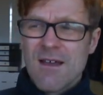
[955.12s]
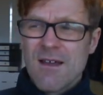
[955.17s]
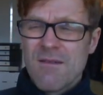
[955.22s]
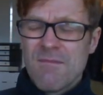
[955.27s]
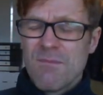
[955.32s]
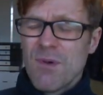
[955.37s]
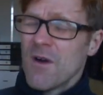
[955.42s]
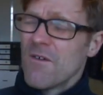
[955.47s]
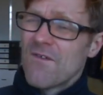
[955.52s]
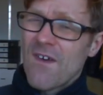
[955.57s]

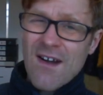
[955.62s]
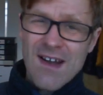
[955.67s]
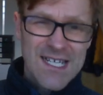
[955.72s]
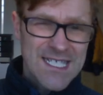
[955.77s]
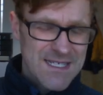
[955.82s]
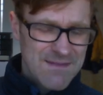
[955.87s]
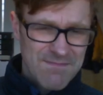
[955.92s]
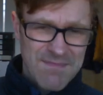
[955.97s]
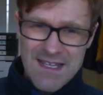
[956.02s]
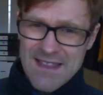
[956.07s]
Put very
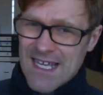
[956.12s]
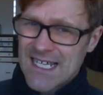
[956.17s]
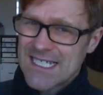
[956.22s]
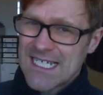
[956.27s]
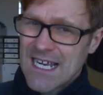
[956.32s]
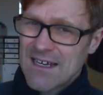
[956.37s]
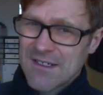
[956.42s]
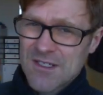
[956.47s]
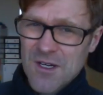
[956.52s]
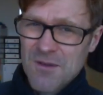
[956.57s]
simply, that
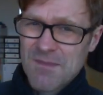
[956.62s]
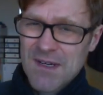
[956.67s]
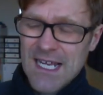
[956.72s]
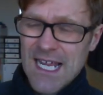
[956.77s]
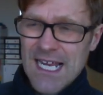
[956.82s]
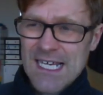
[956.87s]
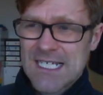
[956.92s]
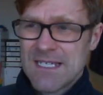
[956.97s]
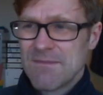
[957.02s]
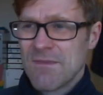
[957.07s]
sounds
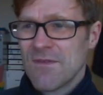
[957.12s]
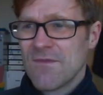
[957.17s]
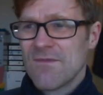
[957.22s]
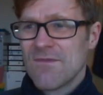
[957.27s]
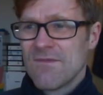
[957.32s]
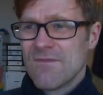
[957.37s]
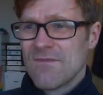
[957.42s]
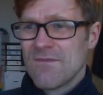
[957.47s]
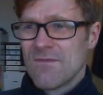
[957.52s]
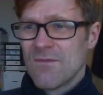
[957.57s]
complicated, but
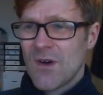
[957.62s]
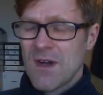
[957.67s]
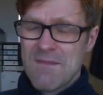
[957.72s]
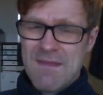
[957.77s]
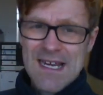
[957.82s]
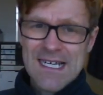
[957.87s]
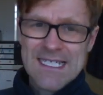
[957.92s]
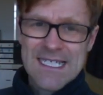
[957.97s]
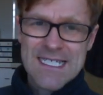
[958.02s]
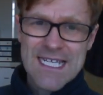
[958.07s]
what it
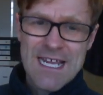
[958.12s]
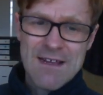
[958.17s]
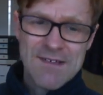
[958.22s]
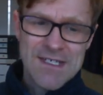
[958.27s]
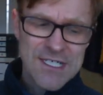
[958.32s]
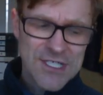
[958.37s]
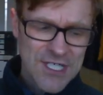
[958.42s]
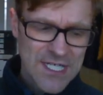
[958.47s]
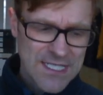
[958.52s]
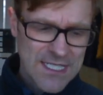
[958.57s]
means is he was
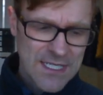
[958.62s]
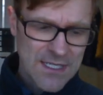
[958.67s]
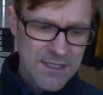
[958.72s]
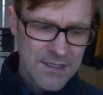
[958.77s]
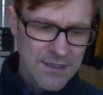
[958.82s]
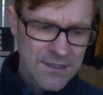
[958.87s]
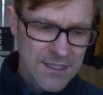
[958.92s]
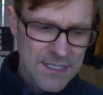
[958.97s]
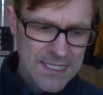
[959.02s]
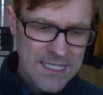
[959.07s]
interested in
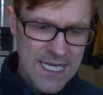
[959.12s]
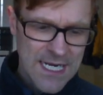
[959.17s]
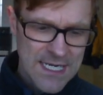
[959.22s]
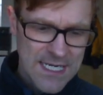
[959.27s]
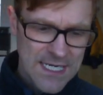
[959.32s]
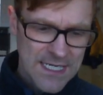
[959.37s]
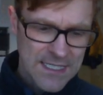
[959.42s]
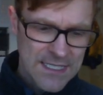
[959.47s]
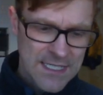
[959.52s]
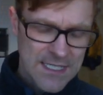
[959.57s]

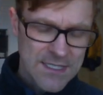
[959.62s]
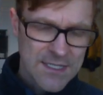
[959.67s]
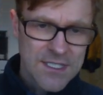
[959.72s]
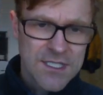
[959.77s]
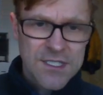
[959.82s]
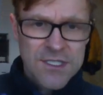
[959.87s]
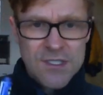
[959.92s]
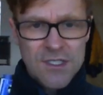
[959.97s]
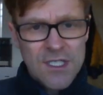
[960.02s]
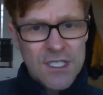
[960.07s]
understanding the
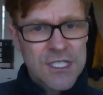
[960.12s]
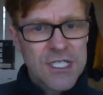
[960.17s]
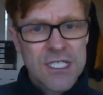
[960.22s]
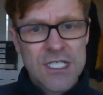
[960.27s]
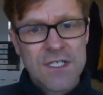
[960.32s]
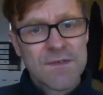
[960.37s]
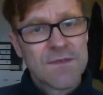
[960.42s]
structures of